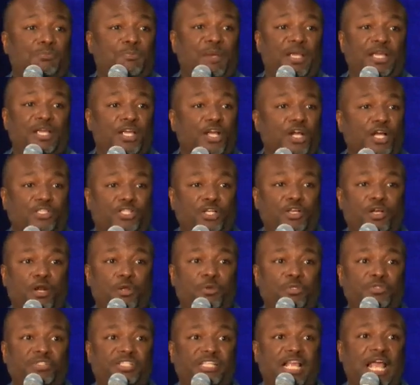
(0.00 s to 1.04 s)
been good to you, you know
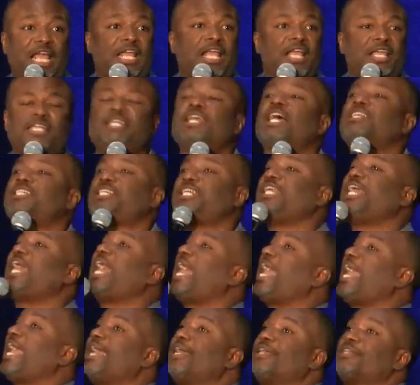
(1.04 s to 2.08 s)
what you say? Yes, He
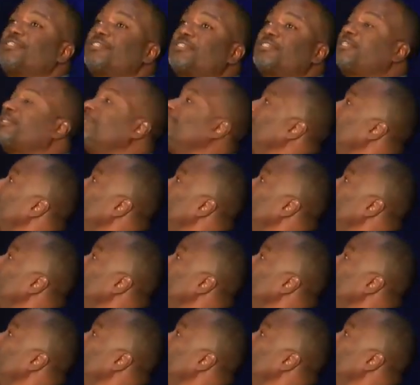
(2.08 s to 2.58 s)
has.